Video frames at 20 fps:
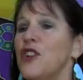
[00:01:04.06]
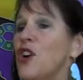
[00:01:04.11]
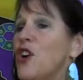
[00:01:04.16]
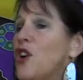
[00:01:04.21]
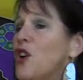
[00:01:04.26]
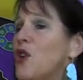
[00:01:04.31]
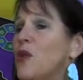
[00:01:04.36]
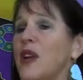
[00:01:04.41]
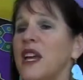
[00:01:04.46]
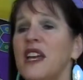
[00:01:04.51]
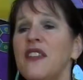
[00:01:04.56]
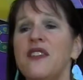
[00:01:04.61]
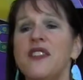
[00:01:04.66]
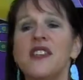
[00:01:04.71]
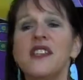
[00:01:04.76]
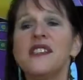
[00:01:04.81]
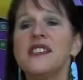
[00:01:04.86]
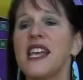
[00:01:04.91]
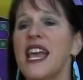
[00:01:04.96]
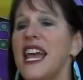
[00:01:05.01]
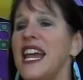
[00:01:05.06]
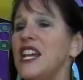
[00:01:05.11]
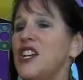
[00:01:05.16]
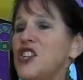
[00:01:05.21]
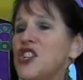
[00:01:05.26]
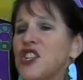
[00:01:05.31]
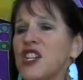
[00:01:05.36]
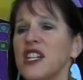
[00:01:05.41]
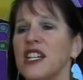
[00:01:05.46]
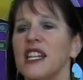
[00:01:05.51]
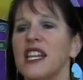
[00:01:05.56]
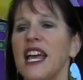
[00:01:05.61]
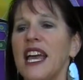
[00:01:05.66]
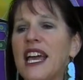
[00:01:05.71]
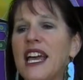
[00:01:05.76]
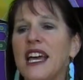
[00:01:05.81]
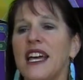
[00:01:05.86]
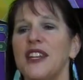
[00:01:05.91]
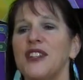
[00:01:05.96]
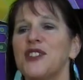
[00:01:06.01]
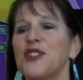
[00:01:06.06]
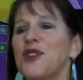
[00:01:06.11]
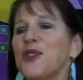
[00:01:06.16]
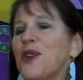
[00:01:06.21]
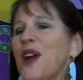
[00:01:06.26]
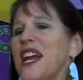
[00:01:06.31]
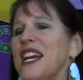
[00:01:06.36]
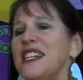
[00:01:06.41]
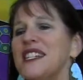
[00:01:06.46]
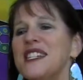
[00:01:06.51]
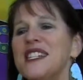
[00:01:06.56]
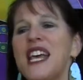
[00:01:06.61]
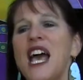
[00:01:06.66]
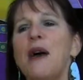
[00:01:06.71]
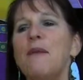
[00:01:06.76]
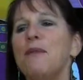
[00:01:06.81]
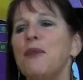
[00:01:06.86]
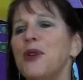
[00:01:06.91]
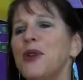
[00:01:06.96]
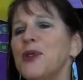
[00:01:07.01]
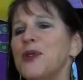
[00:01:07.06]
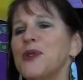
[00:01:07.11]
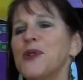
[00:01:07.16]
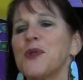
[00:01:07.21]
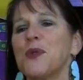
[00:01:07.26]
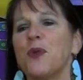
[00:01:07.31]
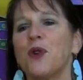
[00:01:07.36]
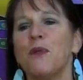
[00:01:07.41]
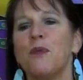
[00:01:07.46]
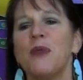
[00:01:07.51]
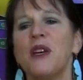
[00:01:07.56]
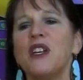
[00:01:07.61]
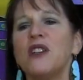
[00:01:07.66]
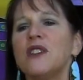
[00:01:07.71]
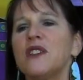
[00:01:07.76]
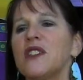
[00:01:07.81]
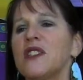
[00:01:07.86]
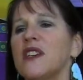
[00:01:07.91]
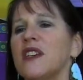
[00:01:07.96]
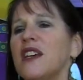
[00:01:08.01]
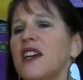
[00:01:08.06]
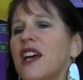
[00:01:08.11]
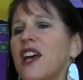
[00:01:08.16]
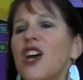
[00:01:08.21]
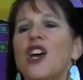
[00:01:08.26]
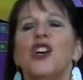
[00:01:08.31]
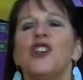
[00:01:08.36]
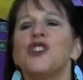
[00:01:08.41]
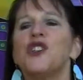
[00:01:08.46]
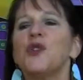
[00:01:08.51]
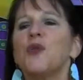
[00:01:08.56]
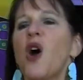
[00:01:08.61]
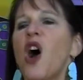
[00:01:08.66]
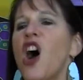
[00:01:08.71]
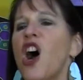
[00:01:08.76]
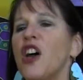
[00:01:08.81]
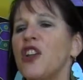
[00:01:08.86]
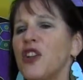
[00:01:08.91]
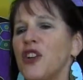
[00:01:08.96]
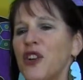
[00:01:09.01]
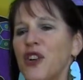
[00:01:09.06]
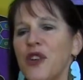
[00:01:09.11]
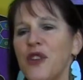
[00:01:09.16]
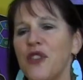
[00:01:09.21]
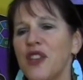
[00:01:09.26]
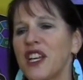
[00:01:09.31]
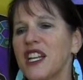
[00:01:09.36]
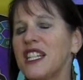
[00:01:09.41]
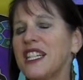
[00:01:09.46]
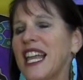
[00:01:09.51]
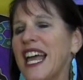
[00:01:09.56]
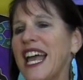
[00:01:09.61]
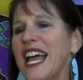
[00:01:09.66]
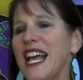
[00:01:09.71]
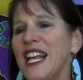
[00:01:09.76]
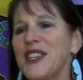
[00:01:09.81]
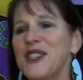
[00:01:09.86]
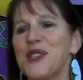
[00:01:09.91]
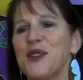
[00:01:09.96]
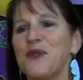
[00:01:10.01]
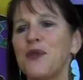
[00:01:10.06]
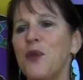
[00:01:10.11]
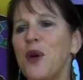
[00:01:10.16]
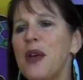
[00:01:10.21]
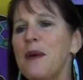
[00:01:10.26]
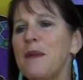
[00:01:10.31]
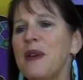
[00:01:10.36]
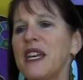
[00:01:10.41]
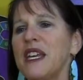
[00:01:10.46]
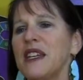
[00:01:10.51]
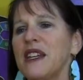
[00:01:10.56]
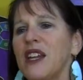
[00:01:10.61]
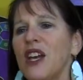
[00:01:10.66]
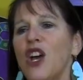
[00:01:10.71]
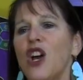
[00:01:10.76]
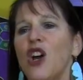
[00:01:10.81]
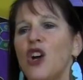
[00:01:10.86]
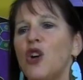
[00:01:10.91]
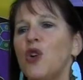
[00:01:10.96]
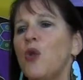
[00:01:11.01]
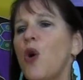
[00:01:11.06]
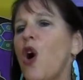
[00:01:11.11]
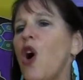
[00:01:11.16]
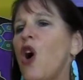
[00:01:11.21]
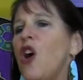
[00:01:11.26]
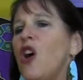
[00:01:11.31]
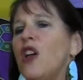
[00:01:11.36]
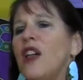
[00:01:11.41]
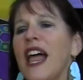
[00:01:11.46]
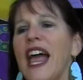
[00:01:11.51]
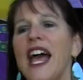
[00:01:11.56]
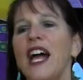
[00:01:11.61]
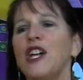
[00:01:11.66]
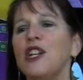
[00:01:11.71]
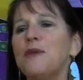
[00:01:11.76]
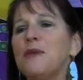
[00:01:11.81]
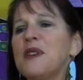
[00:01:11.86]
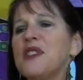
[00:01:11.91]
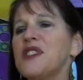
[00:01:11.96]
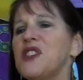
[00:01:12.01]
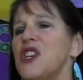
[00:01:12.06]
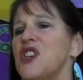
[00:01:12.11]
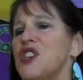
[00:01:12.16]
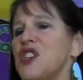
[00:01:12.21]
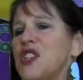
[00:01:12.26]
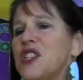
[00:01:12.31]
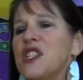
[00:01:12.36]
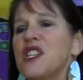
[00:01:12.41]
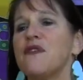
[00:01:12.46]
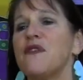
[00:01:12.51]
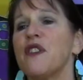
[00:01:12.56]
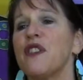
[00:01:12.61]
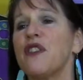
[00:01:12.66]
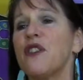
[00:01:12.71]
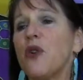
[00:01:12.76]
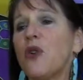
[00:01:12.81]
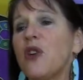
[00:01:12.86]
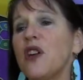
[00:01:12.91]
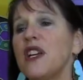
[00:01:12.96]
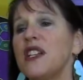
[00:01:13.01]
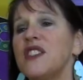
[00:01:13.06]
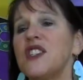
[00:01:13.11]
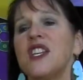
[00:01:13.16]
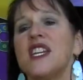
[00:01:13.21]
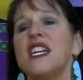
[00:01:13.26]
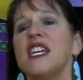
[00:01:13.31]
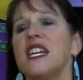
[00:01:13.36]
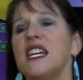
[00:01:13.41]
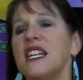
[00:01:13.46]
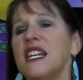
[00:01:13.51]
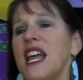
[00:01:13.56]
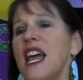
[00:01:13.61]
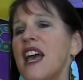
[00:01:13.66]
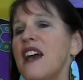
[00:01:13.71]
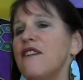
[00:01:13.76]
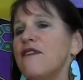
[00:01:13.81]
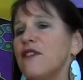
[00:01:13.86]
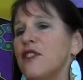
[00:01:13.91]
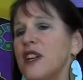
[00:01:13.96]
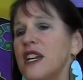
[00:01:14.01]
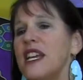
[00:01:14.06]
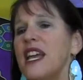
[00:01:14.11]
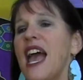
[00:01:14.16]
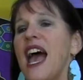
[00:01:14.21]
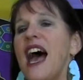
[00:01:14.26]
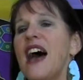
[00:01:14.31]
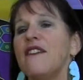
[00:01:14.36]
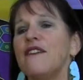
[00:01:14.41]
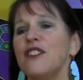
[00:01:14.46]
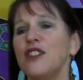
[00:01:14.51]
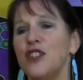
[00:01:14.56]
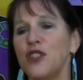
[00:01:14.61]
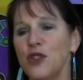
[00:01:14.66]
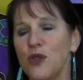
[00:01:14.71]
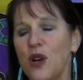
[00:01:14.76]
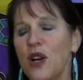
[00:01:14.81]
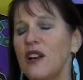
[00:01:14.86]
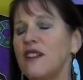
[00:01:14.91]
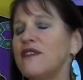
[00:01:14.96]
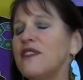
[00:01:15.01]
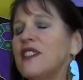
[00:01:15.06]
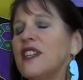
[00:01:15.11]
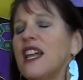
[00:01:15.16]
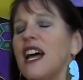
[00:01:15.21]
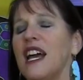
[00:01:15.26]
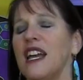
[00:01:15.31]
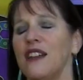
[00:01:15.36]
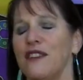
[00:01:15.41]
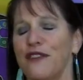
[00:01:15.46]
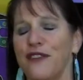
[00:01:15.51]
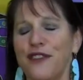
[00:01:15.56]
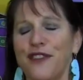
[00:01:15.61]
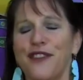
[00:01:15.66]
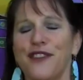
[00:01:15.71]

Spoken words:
No, in this ancient land, great temples were built to honor the clans of women who all held positions of authority in every avenue of life.